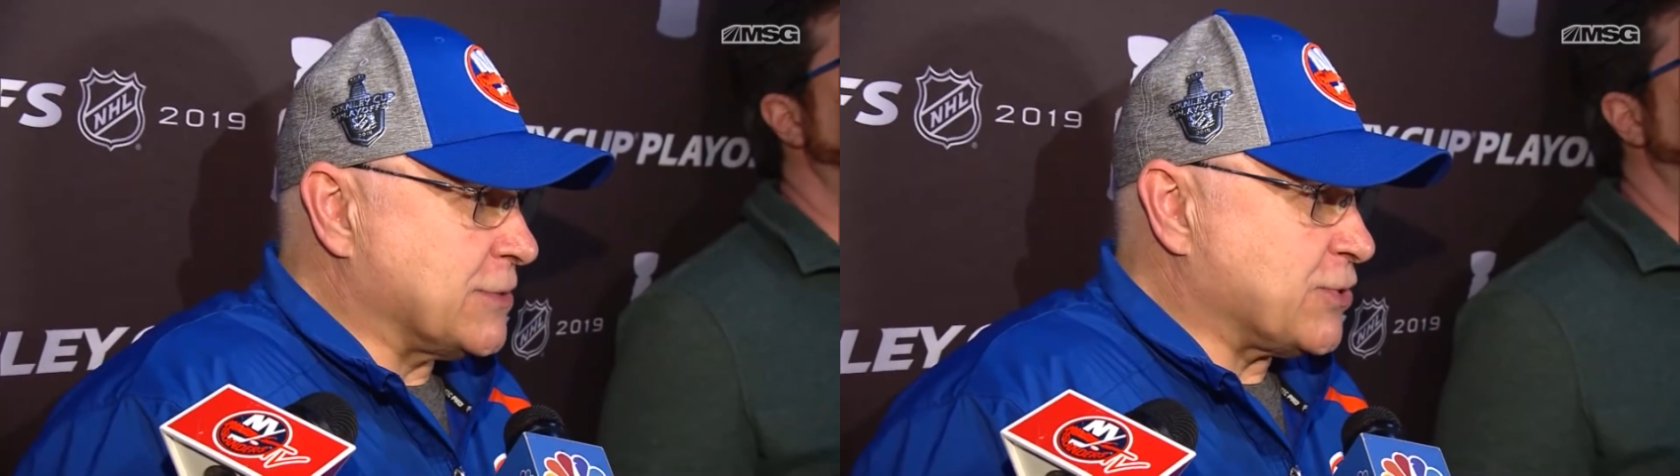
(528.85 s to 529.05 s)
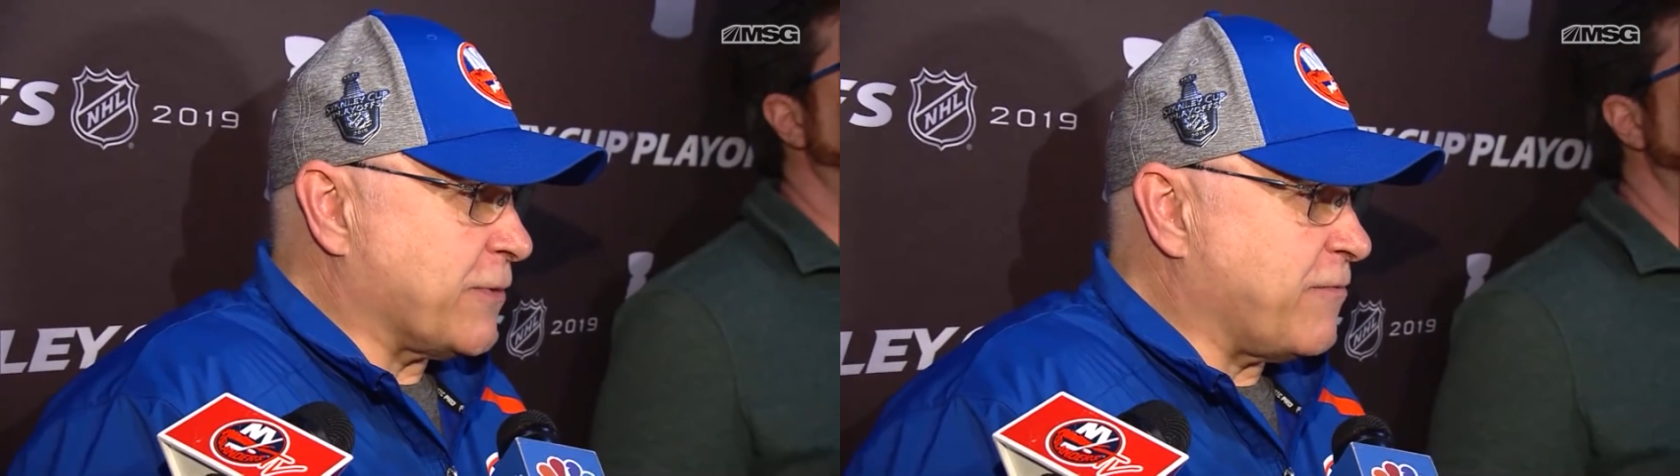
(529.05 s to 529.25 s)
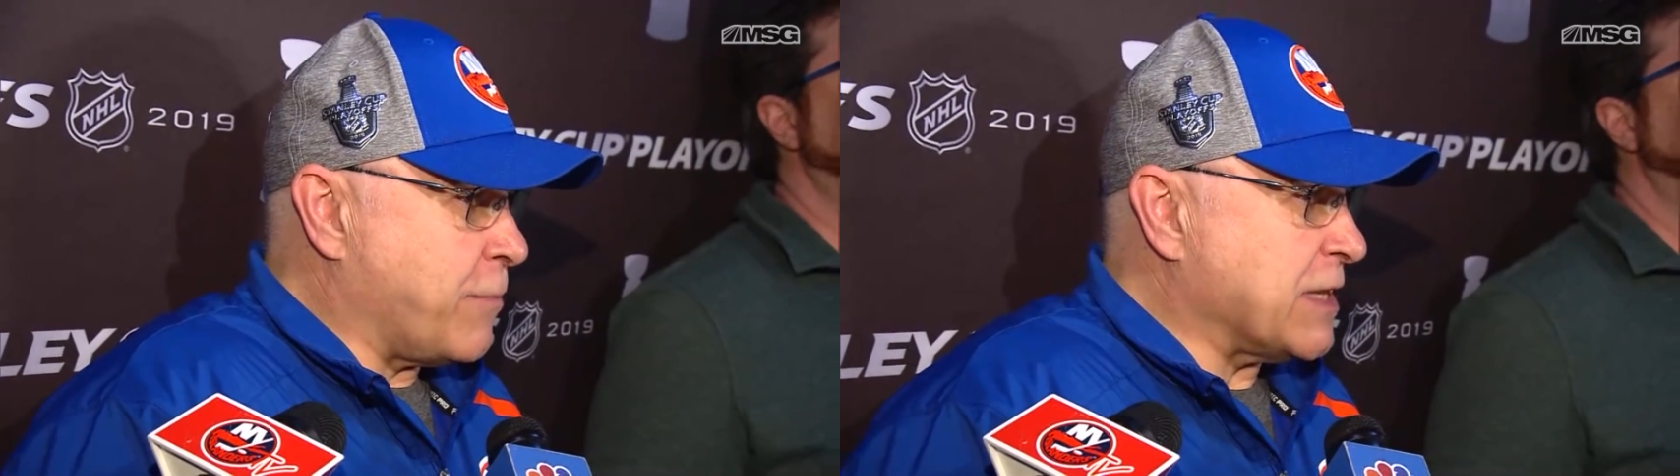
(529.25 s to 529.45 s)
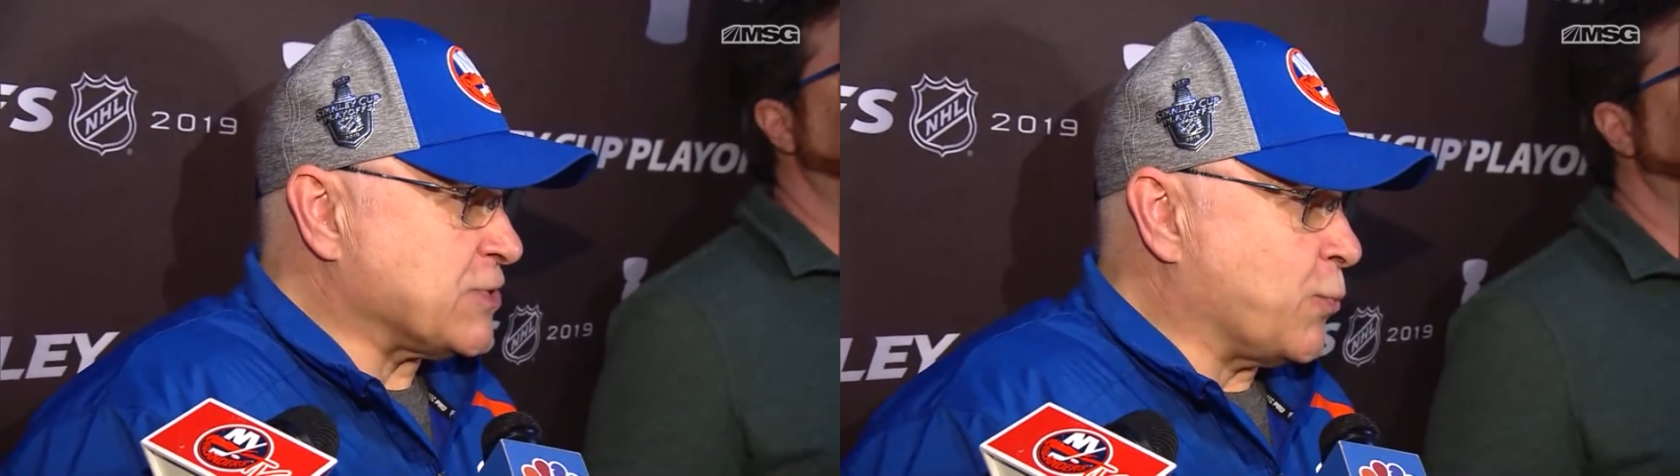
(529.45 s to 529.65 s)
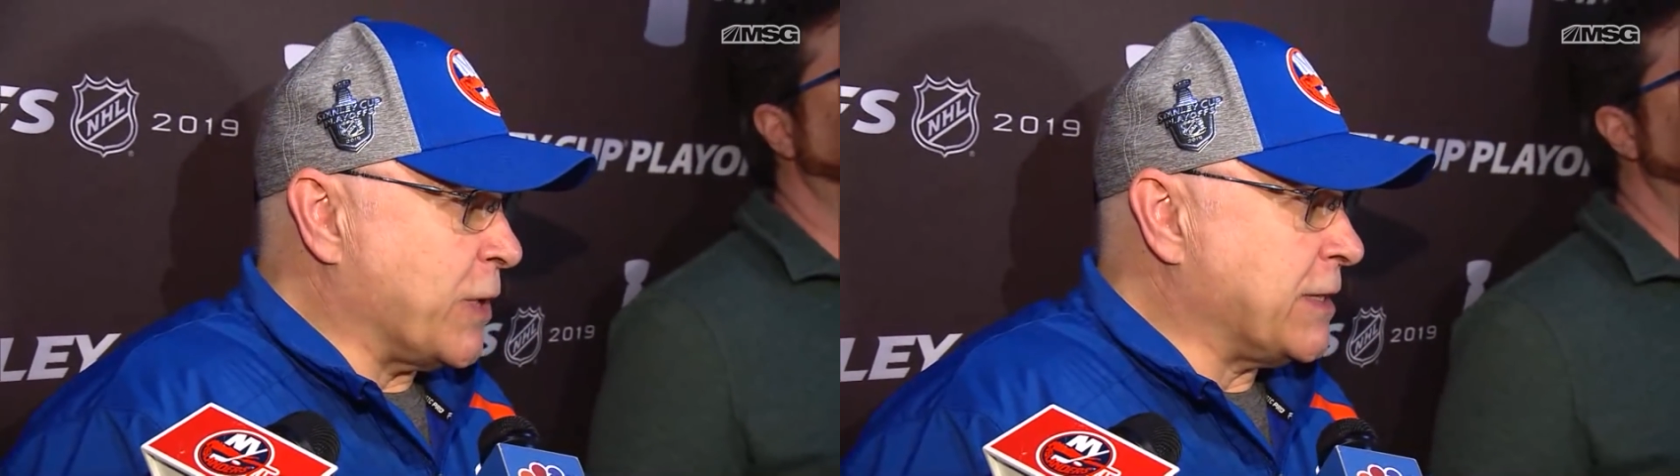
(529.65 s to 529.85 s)
sort of
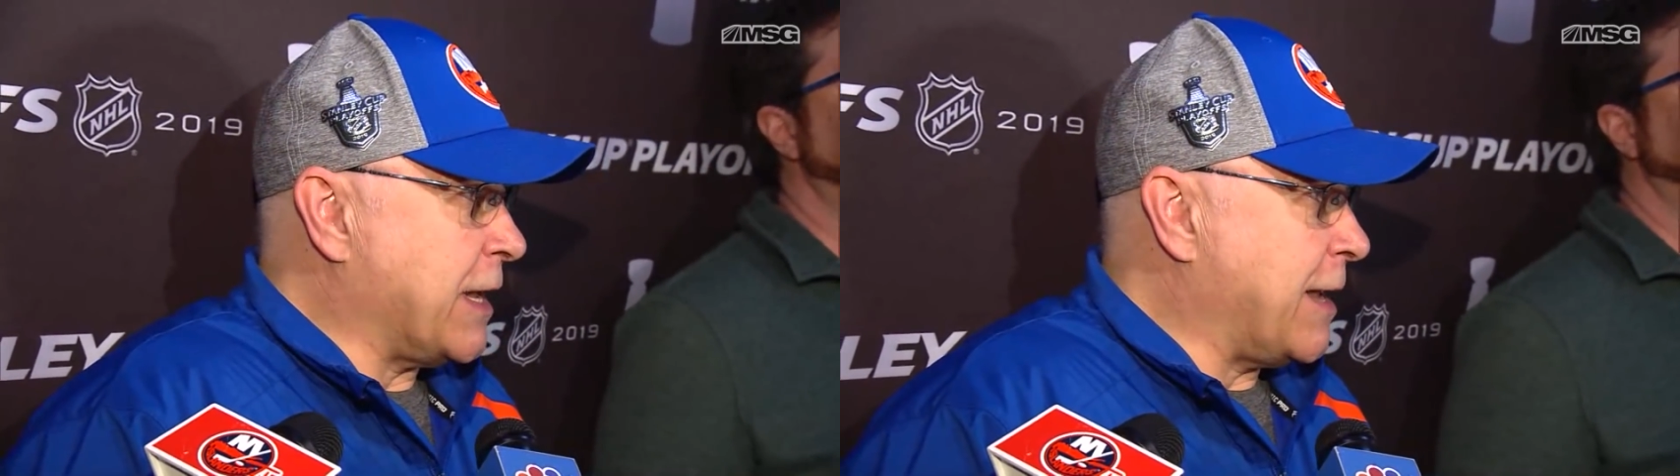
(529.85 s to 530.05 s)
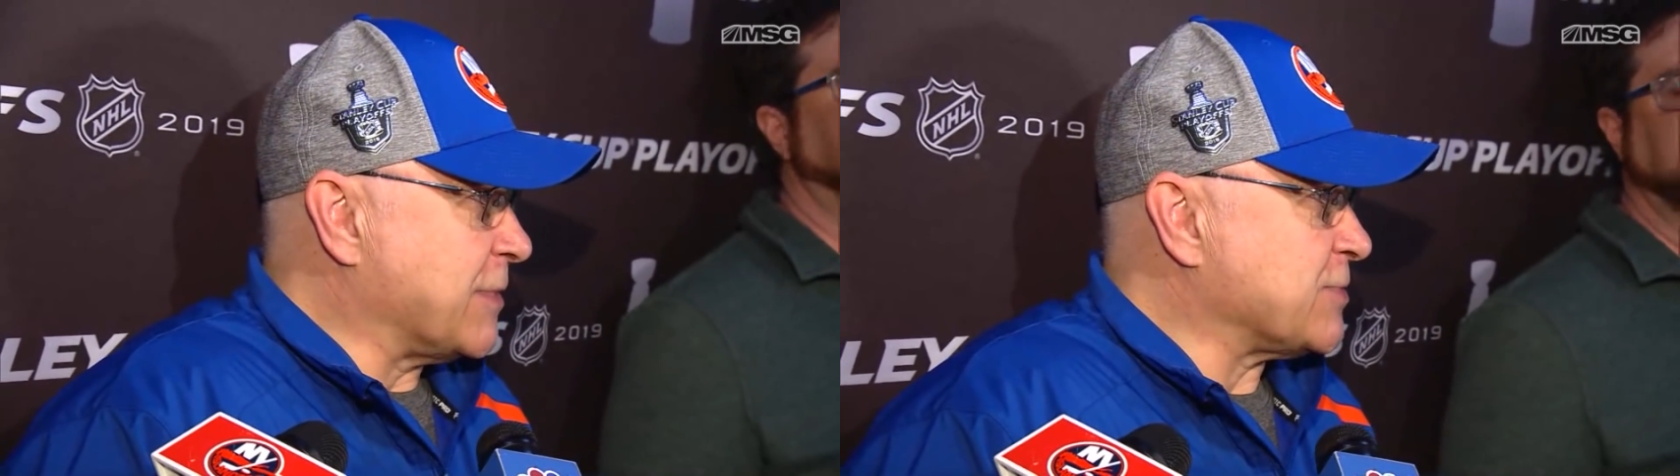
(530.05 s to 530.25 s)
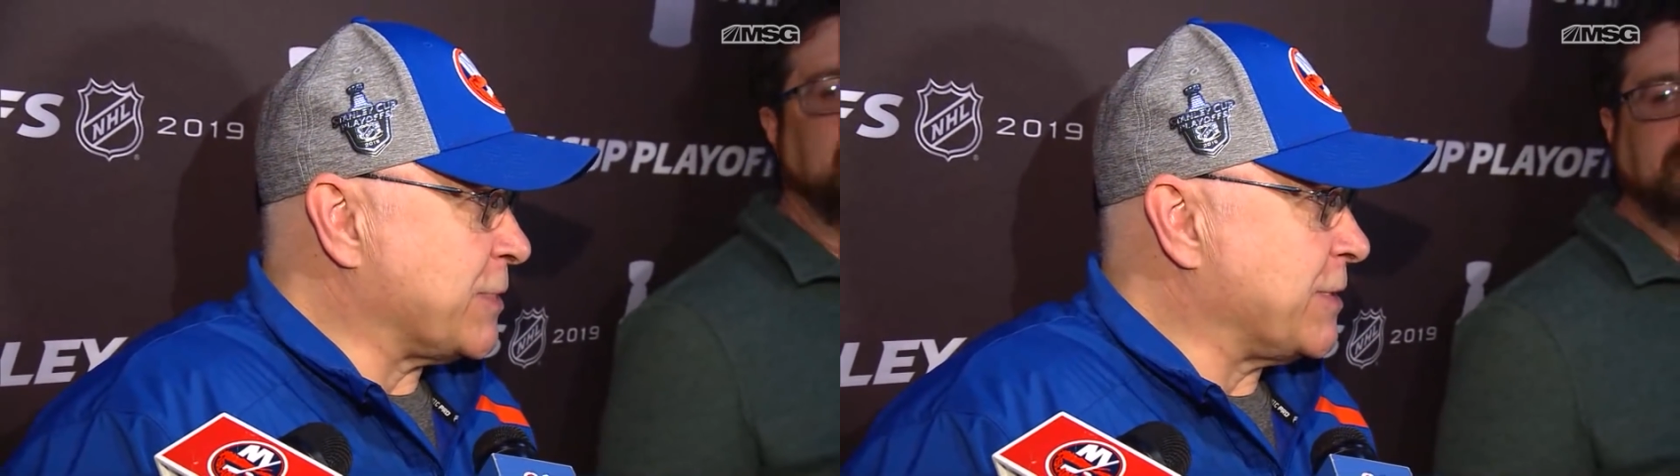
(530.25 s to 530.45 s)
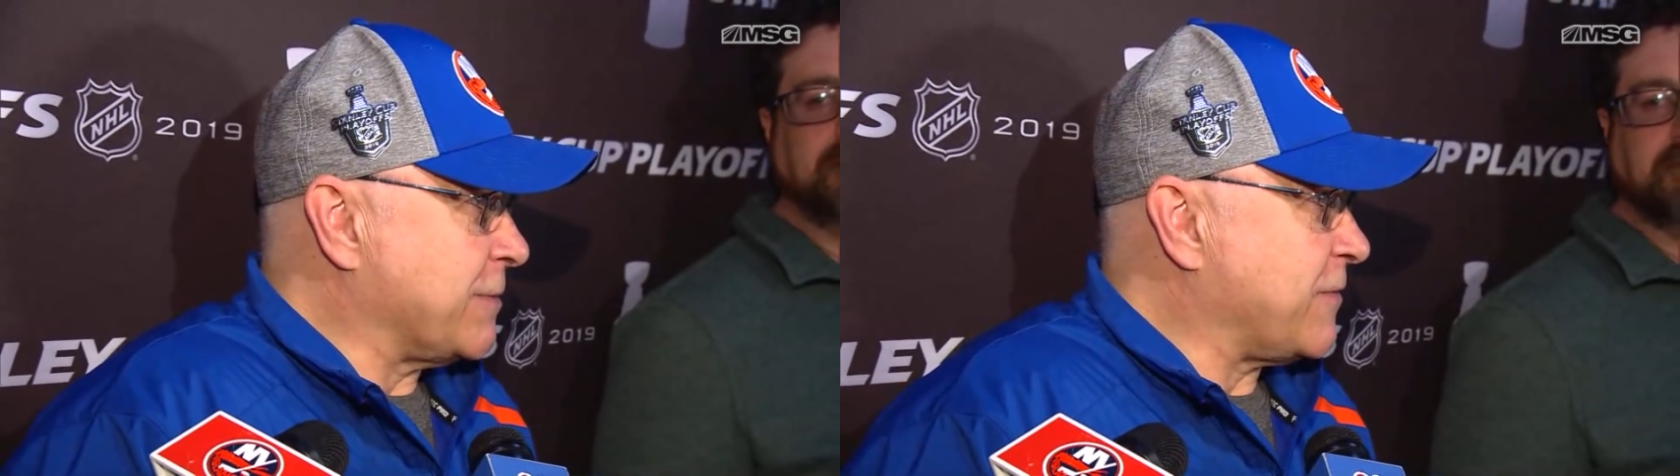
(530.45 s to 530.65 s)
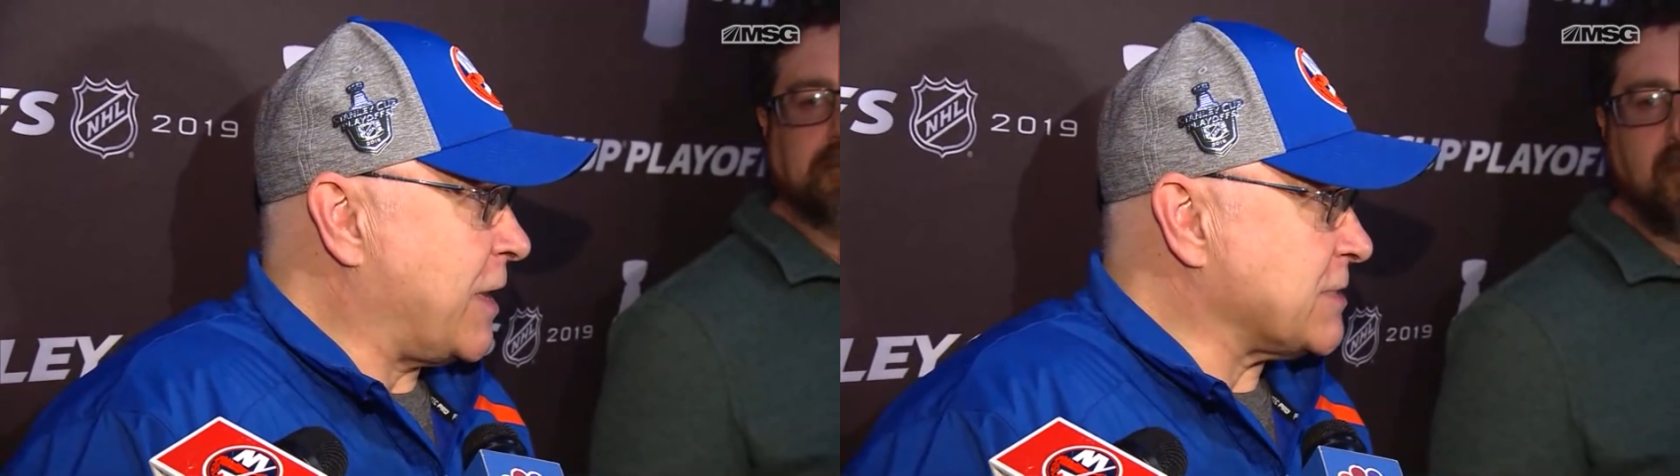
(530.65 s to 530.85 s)
must win game is when
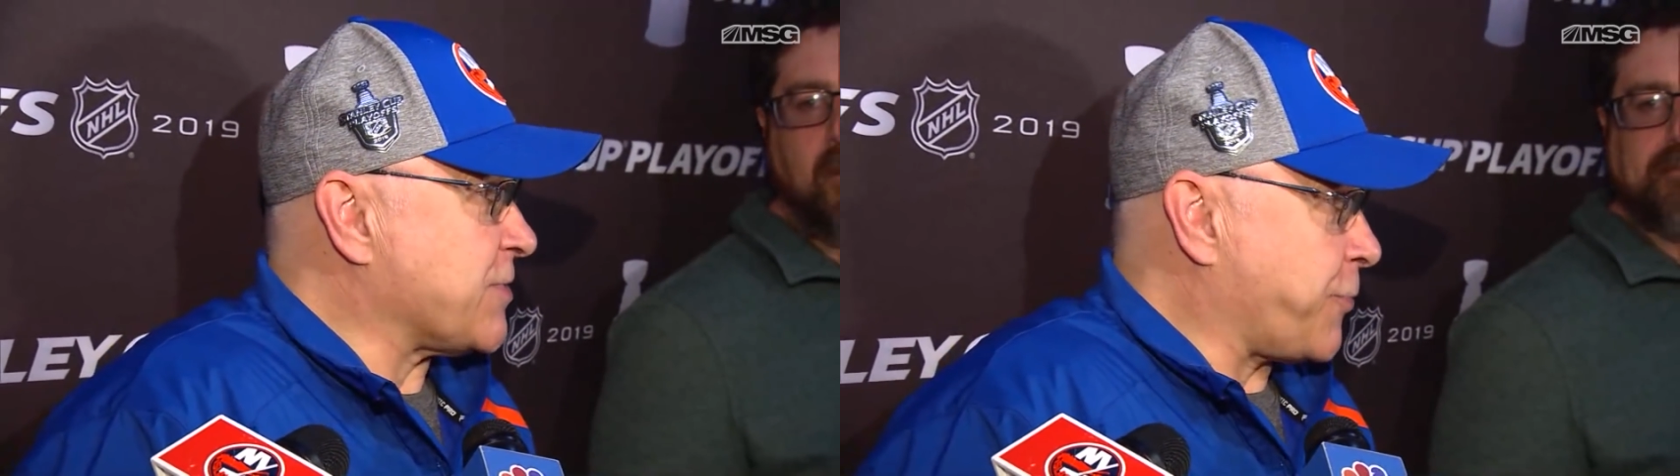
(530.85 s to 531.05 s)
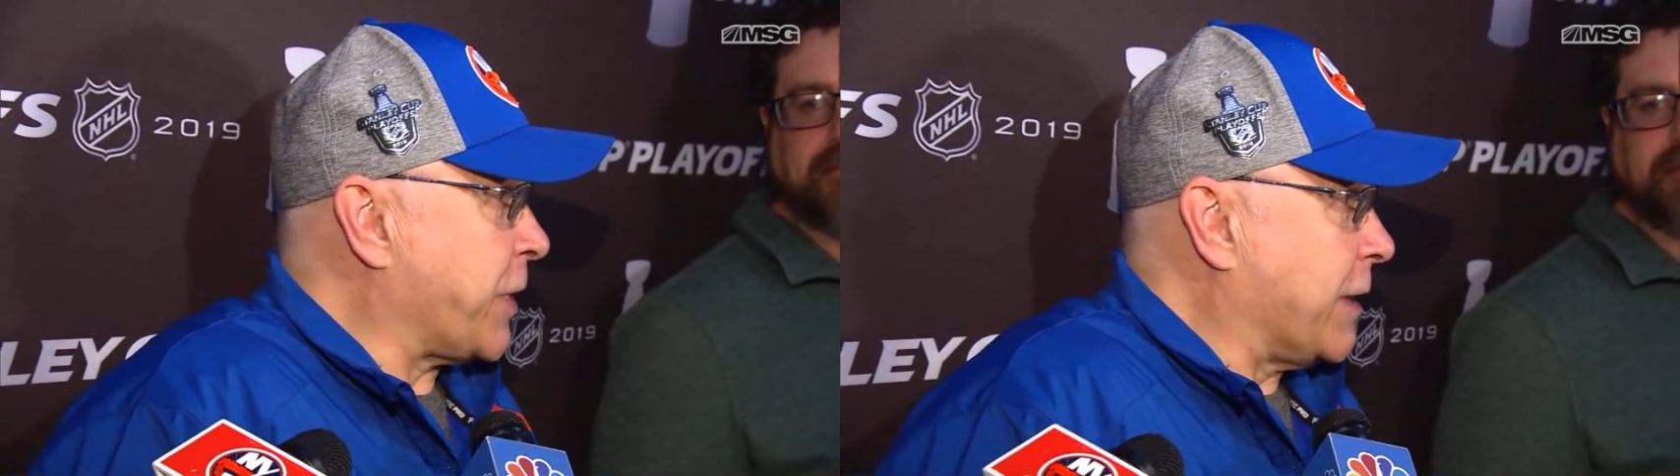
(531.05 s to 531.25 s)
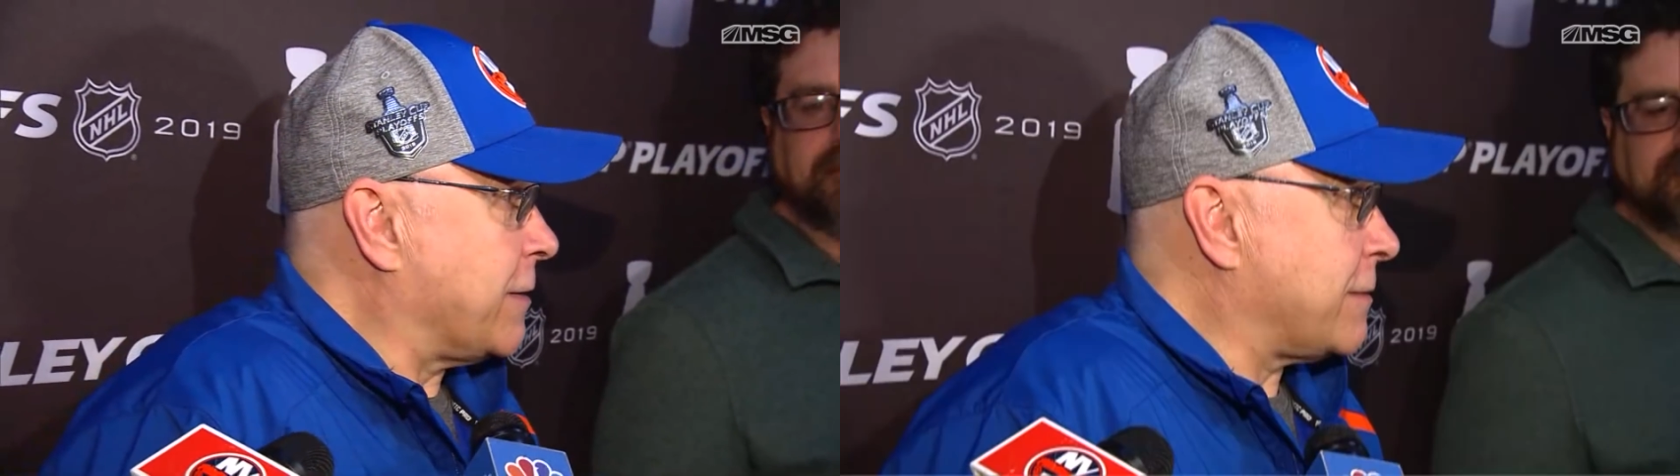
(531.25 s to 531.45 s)
you've lost three,